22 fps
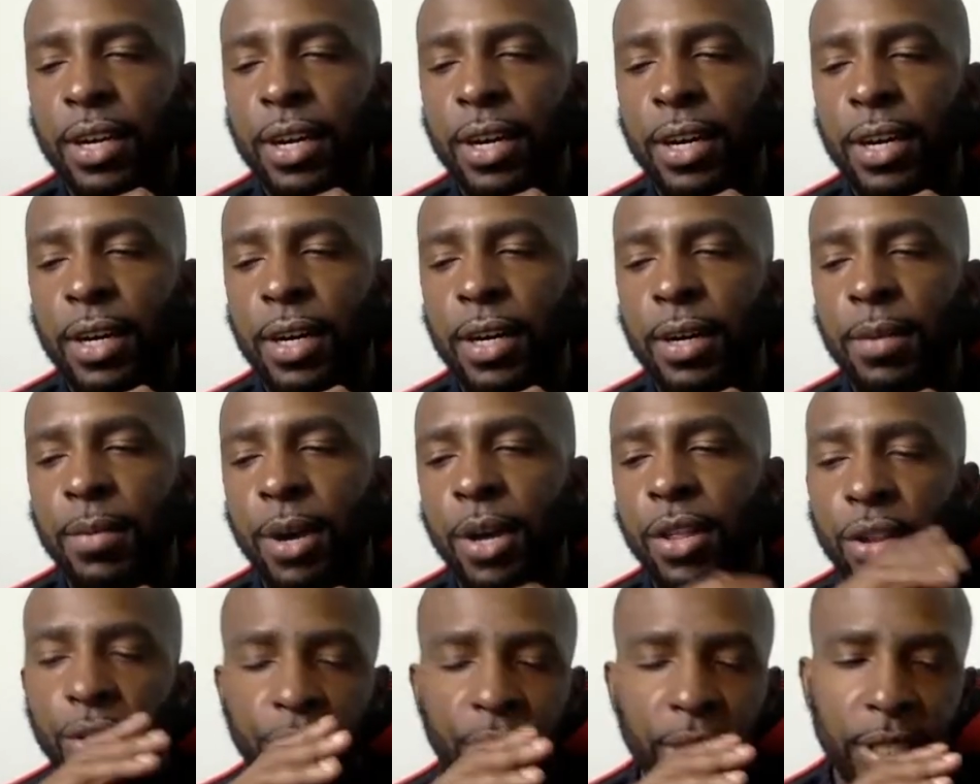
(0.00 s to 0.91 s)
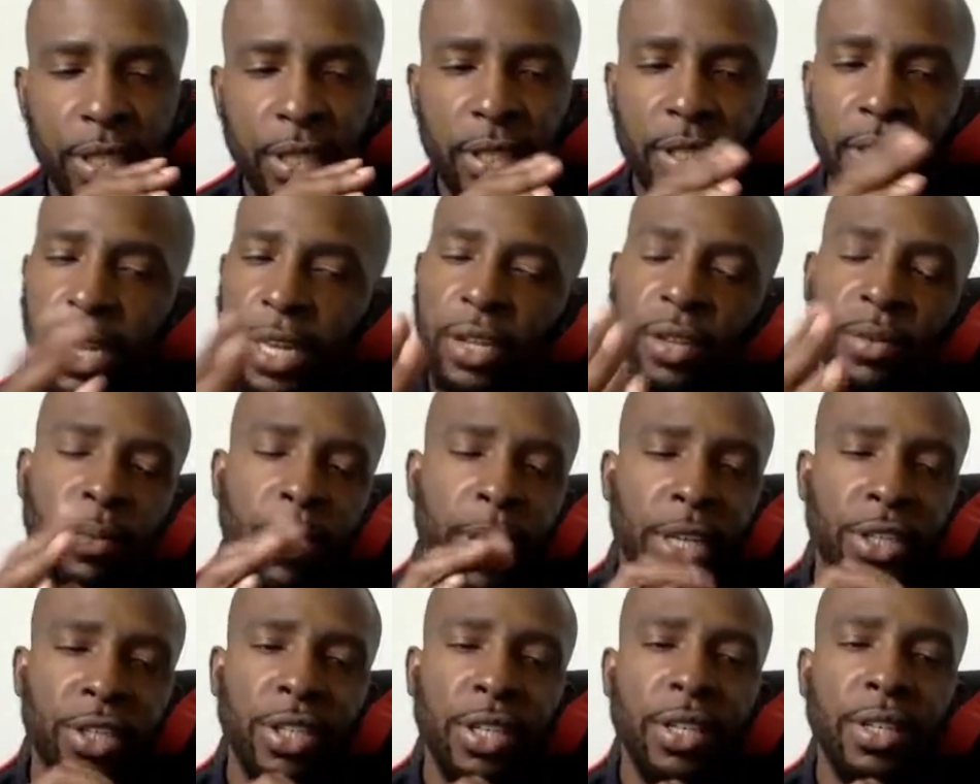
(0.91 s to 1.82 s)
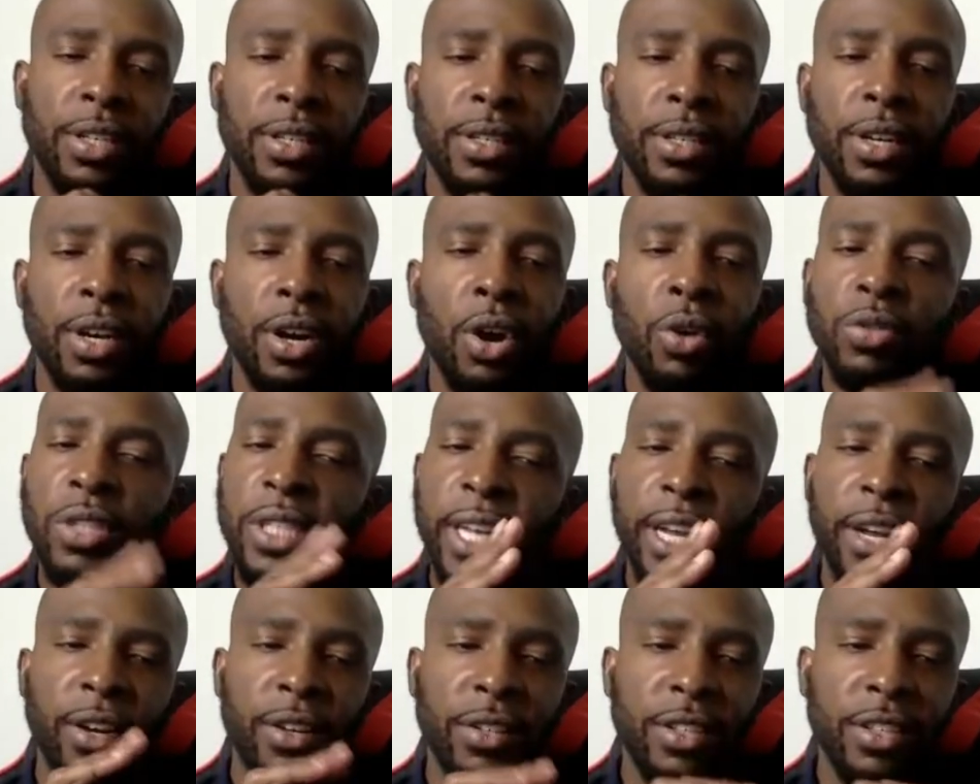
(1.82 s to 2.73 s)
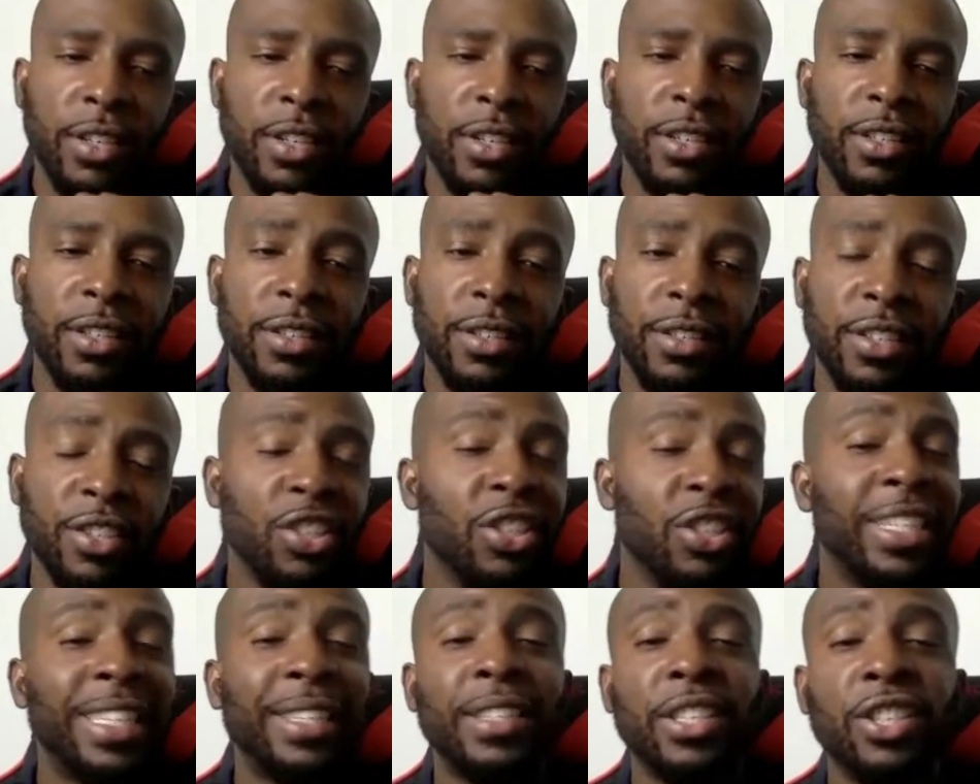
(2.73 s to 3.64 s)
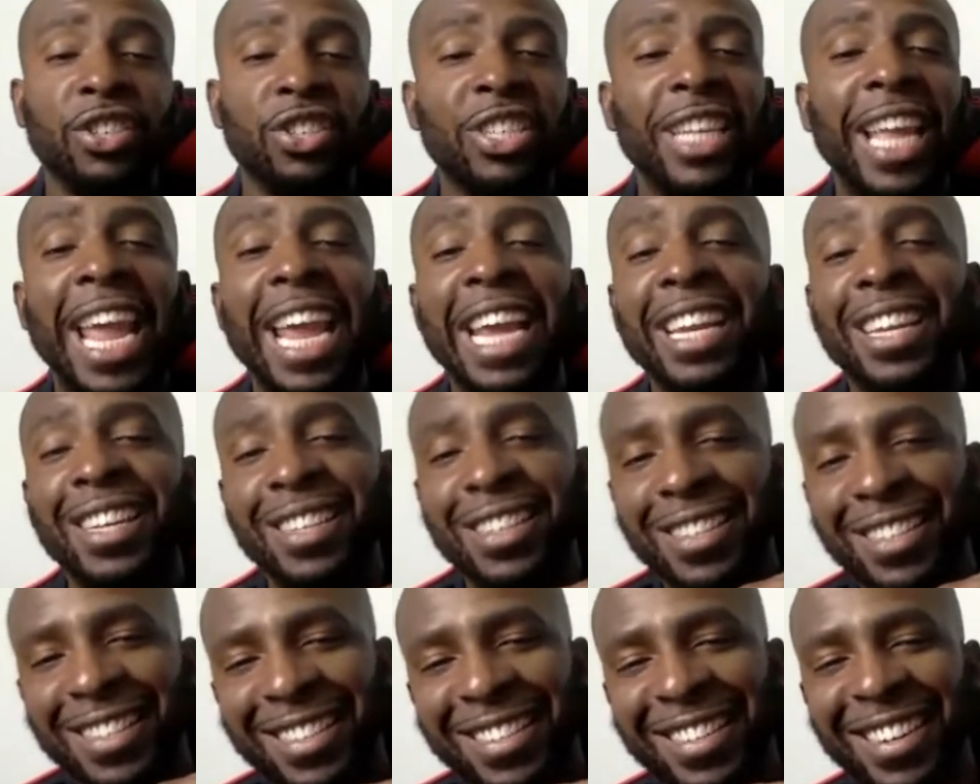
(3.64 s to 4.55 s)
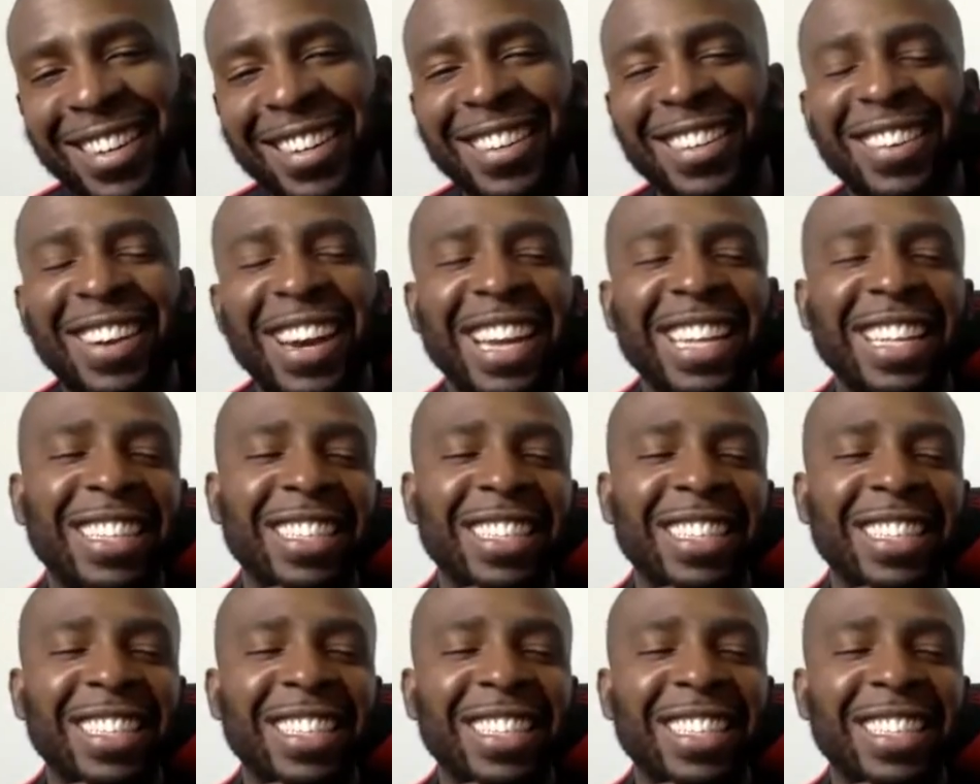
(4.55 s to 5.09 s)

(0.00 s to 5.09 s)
Other reasons, like you mentioned, hotels they're just hating, right?